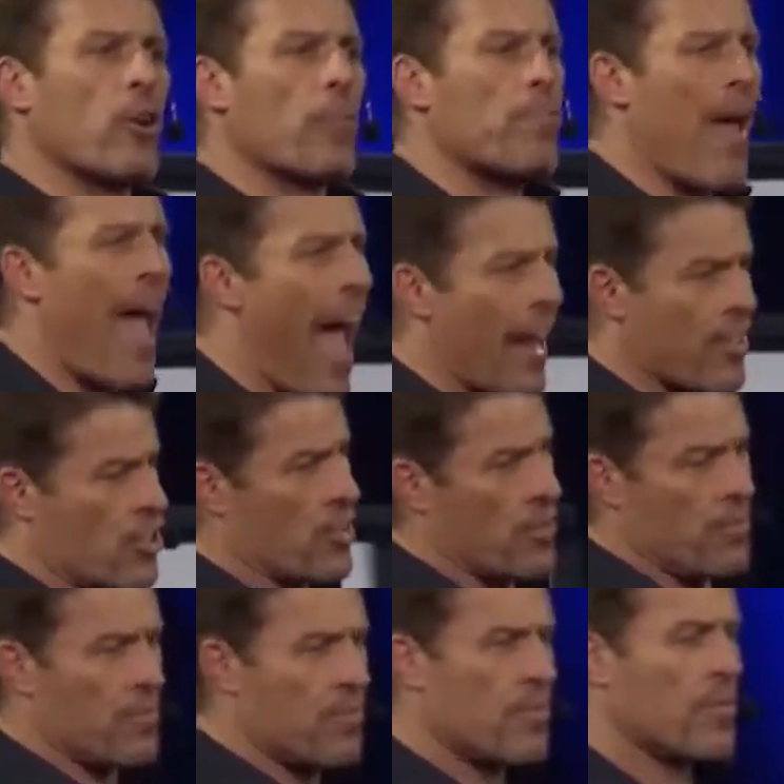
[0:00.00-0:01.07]
your passion,
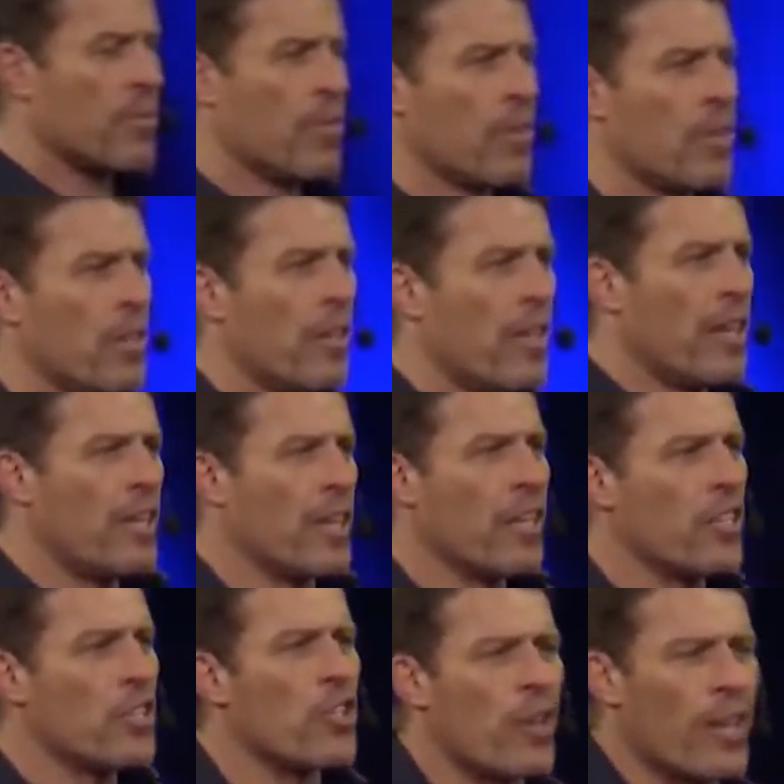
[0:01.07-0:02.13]

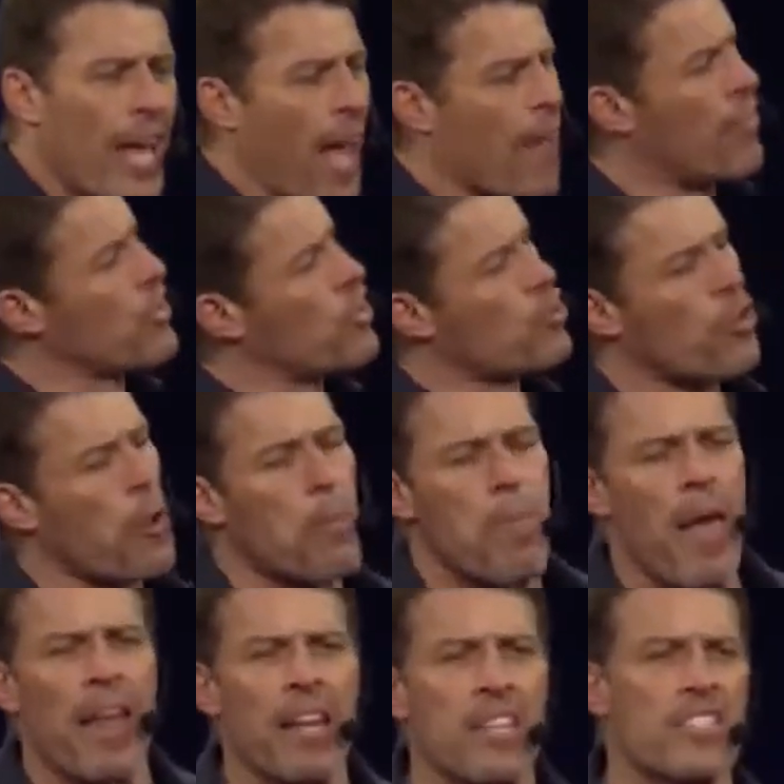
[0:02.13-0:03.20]
you're going to have this
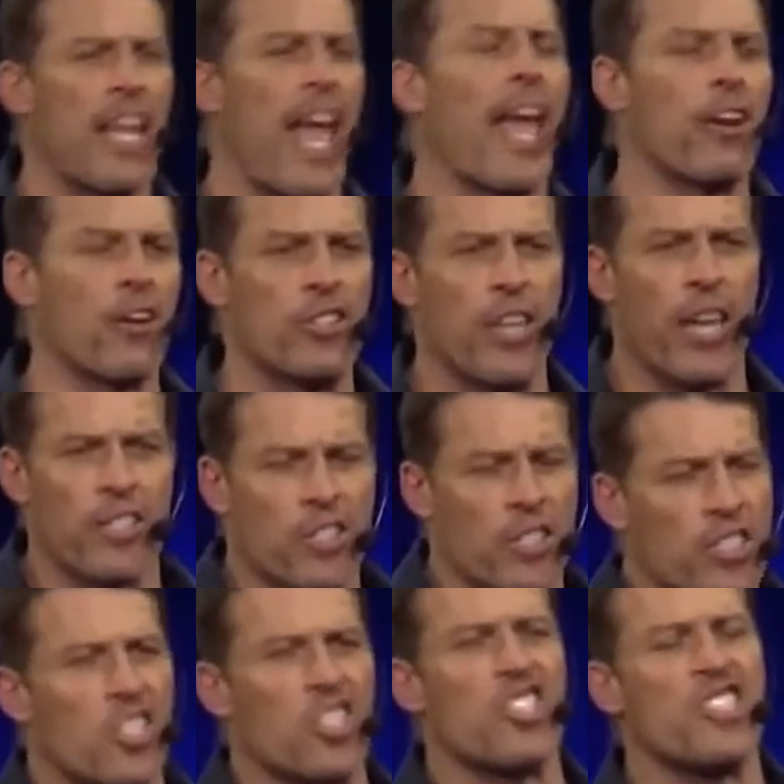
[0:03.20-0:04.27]
tremendous energy. It's
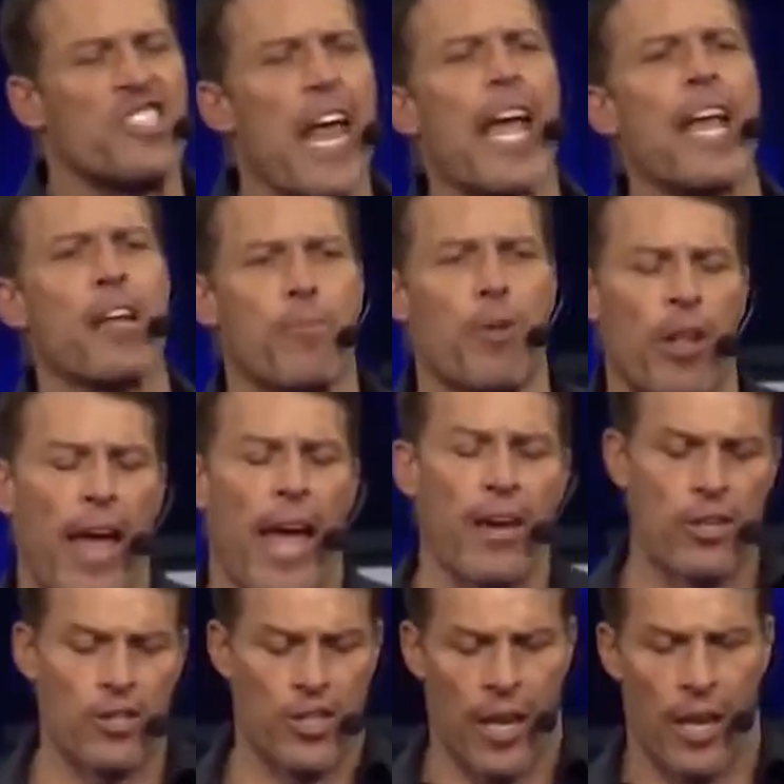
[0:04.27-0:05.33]
sustainable
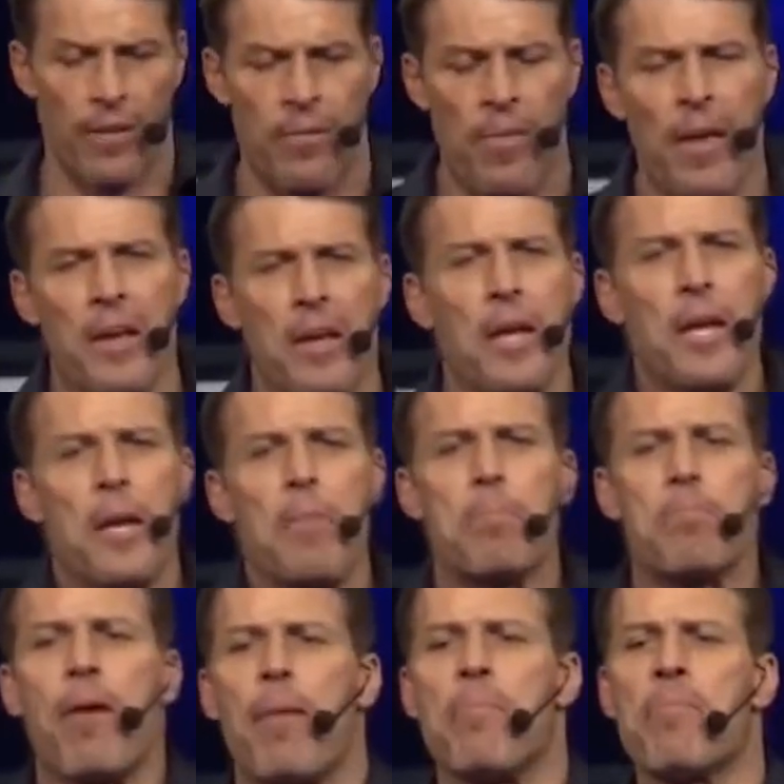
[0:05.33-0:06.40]
energy.
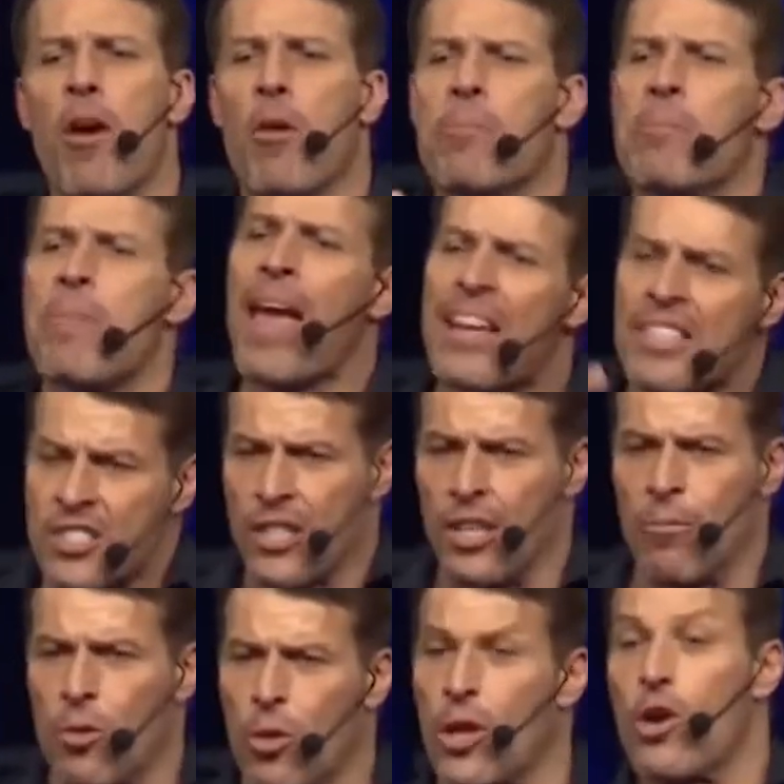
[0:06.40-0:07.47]
But
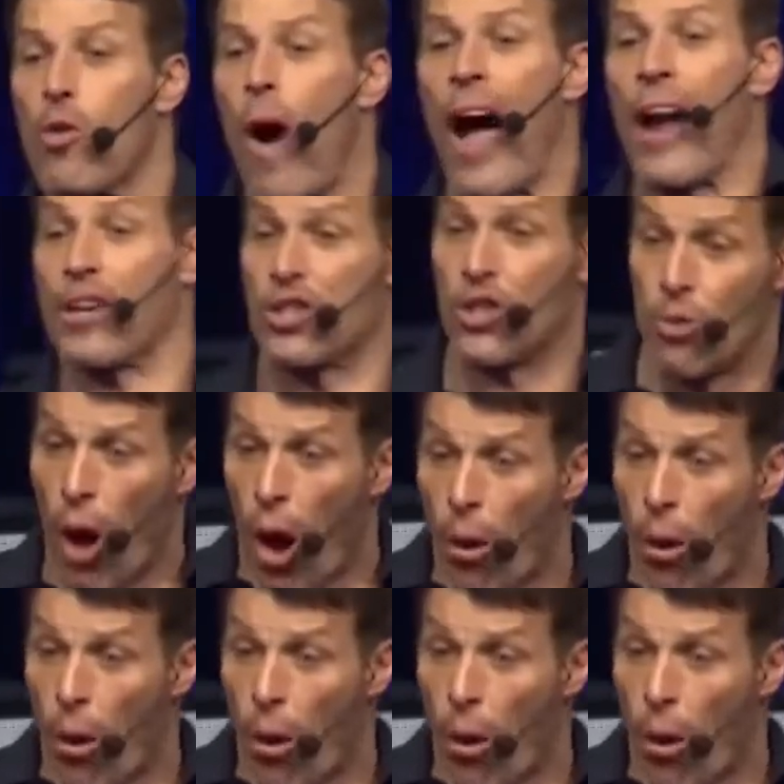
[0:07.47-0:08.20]
momentum requires you